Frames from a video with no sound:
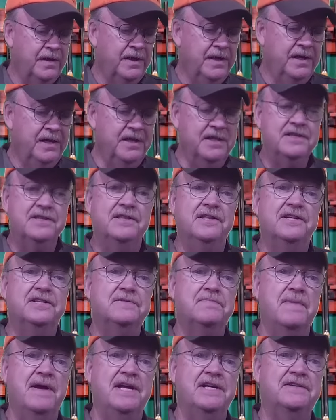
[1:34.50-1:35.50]
It,
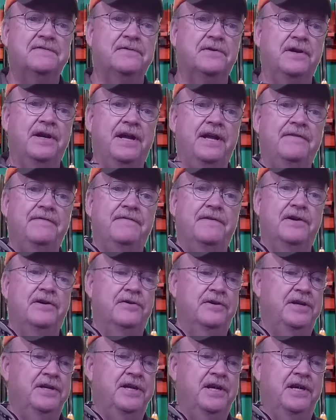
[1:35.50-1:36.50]
this makes for a
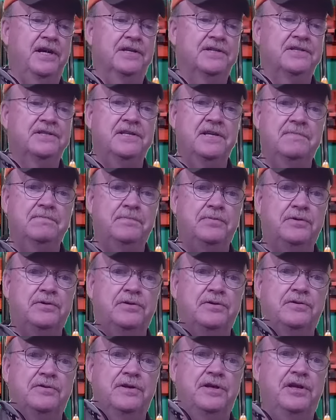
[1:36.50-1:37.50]
very uh,
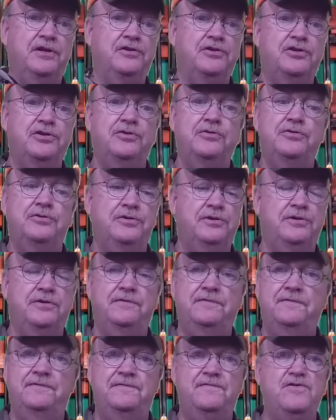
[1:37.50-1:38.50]
simple and
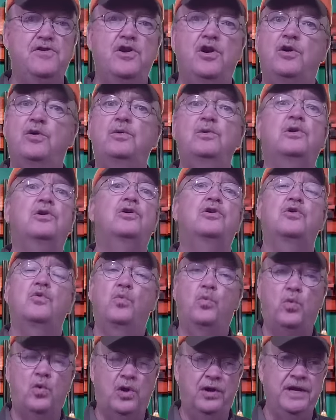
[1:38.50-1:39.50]
intuitive no-look
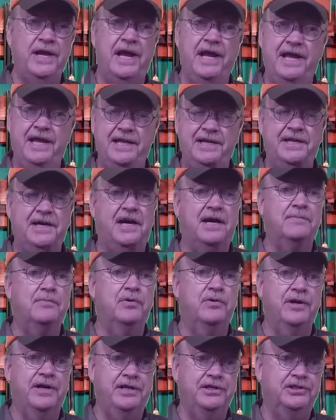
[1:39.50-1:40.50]
one-hand
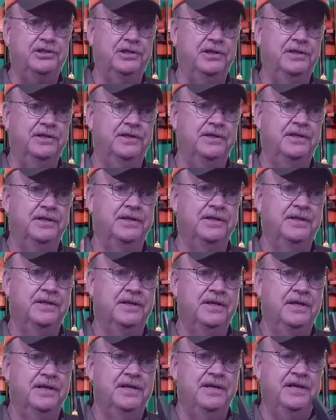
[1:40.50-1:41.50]
operation.
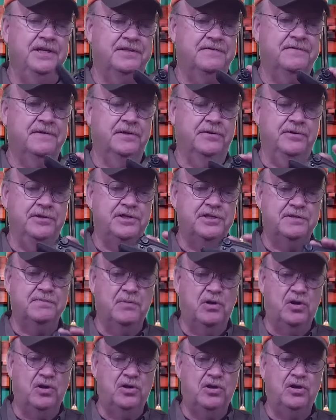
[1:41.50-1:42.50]
It's very
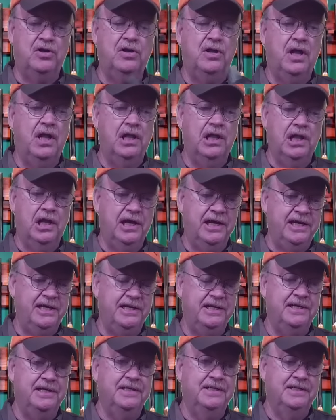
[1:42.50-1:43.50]
small, light,
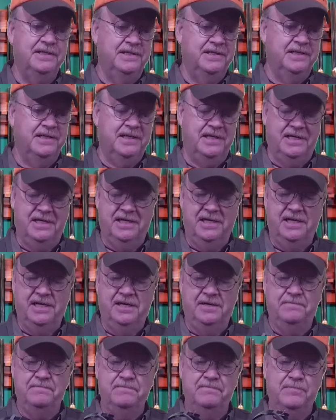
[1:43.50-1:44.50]

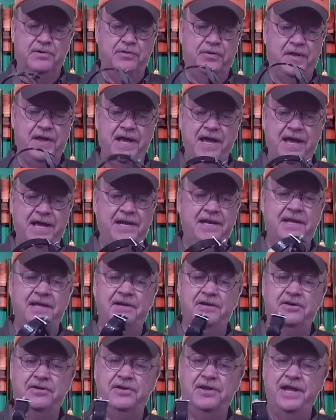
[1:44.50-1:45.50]
uh, both the
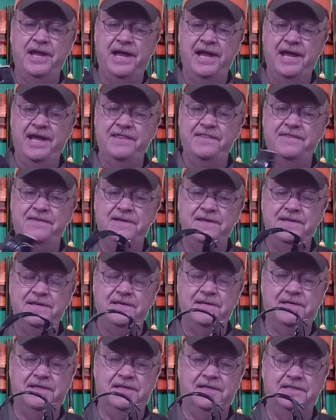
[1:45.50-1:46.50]
handheld and
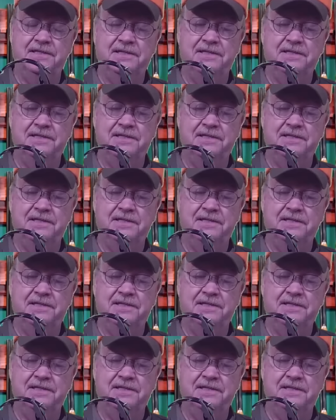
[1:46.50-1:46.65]
the uh,